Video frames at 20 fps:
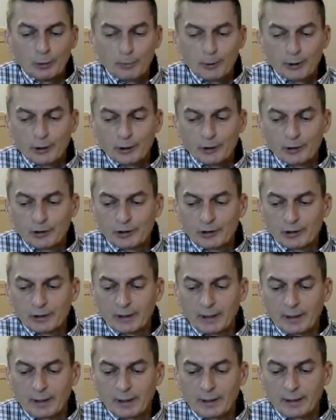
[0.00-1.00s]
so,
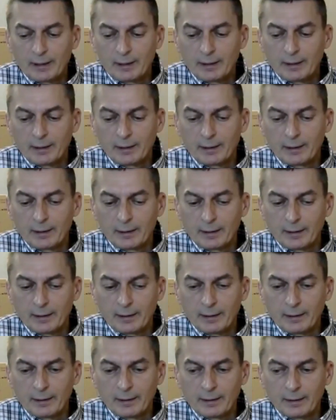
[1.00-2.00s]
because
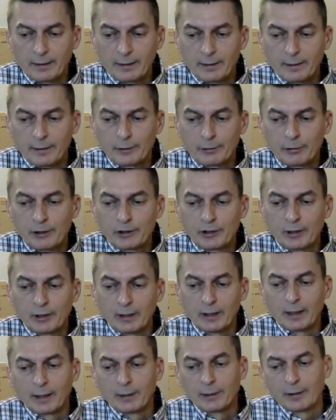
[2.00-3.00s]

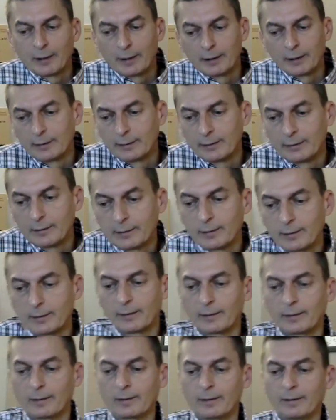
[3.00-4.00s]
increasingly I
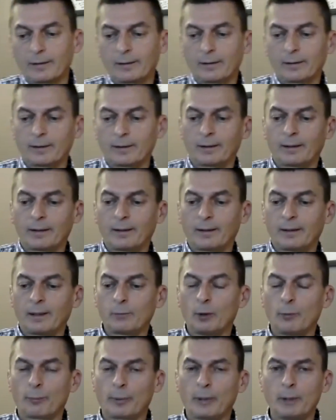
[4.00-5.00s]

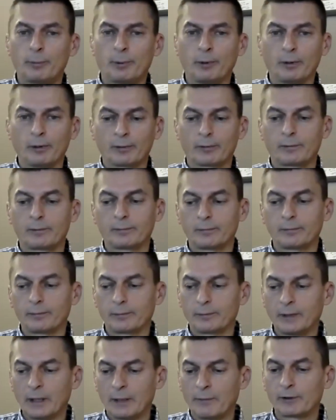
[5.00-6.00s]
want people
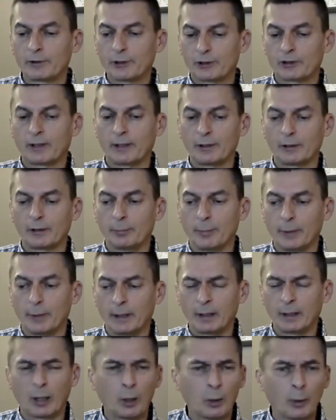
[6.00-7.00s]
never to say to
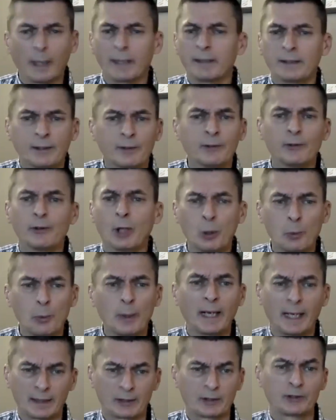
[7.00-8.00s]
me, "Oh, I didn't know
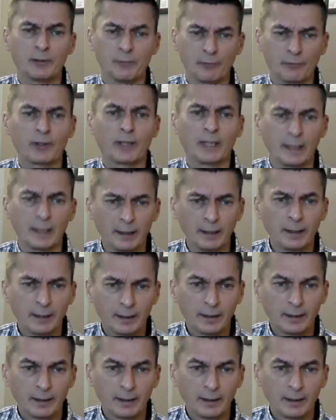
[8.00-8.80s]
we had a symphony."